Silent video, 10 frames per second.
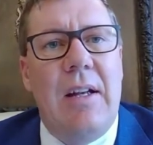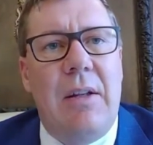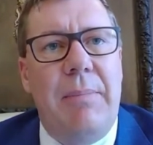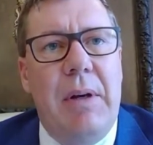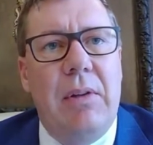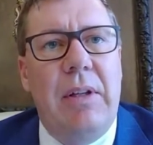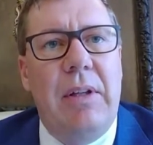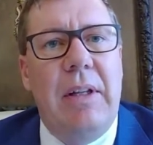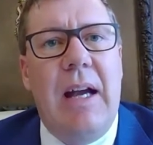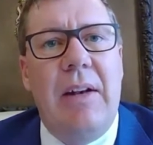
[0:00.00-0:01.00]
to building
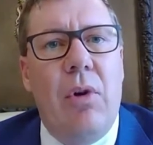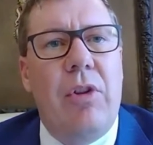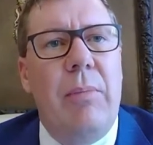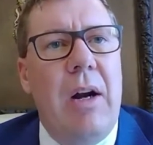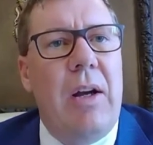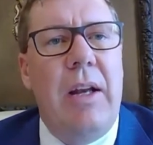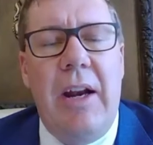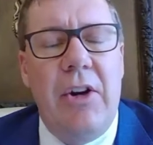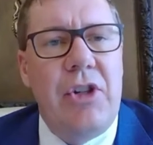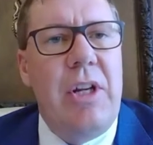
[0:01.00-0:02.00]
that North American
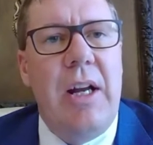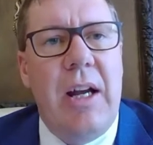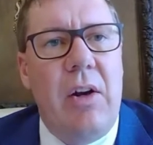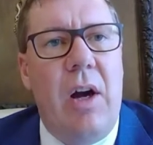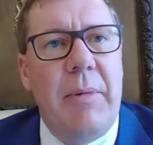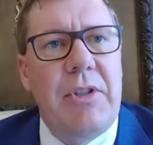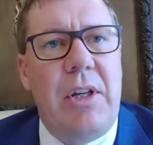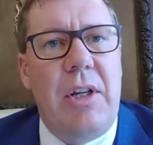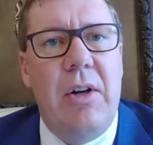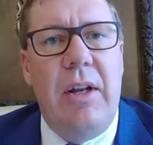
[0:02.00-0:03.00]
energy and economic
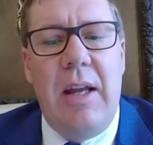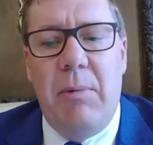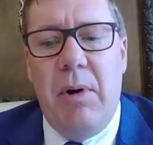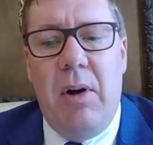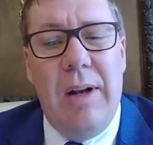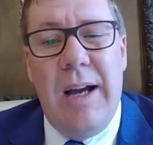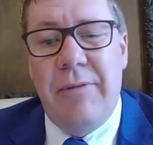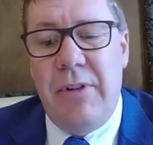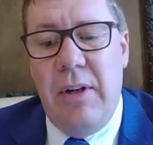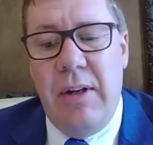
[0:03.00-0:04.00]
security that we're all
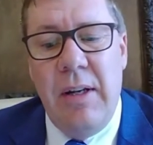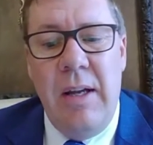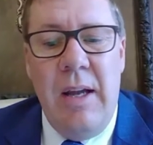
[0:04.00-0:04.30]
after.